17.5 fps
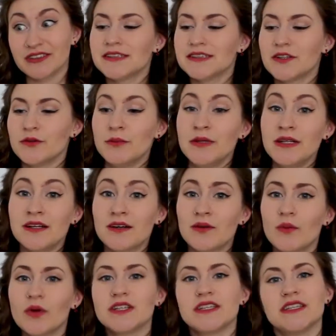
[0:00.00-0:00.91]
So me
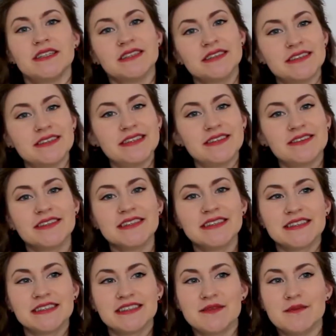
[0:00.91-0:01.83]
not watching the
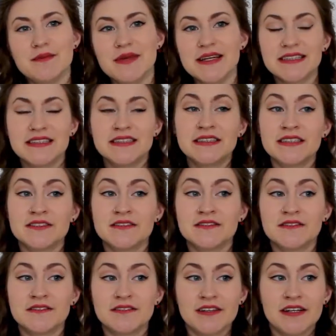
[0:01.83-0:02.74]
series is a mix of